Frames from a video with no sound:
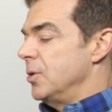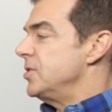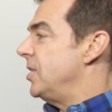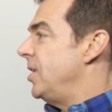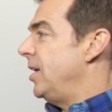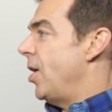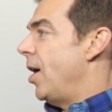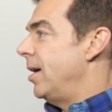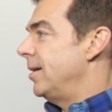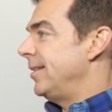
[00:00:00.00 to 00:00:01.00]
course, in
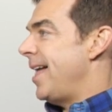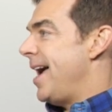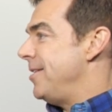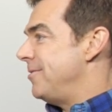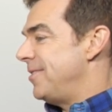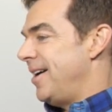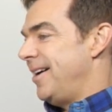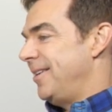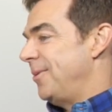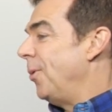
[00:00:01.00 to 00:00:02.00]
our line of
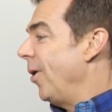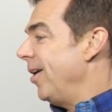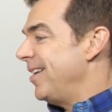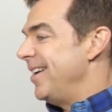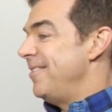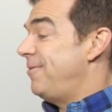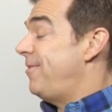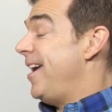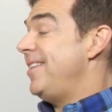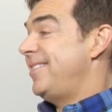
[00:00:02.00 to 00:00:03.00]
work,
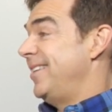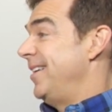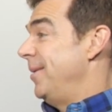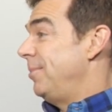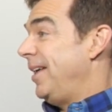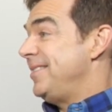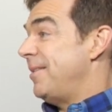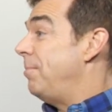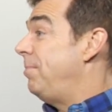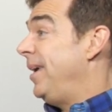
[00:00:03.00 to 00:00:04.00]
faith plays
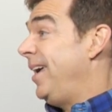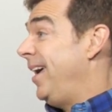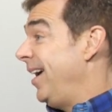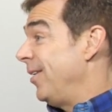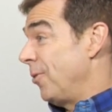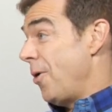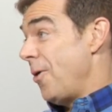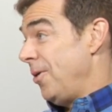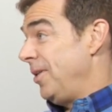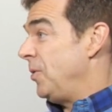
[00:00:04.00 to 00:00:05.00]
a big
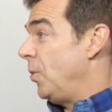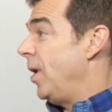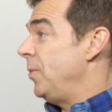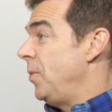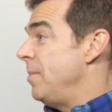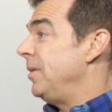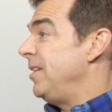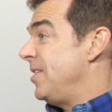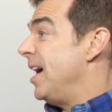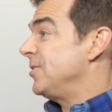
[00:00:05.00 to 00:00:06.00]
role in what we
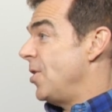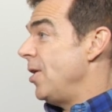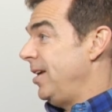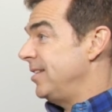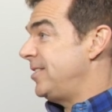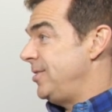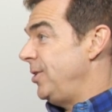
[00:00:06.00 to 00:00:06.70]
believe God's calling us to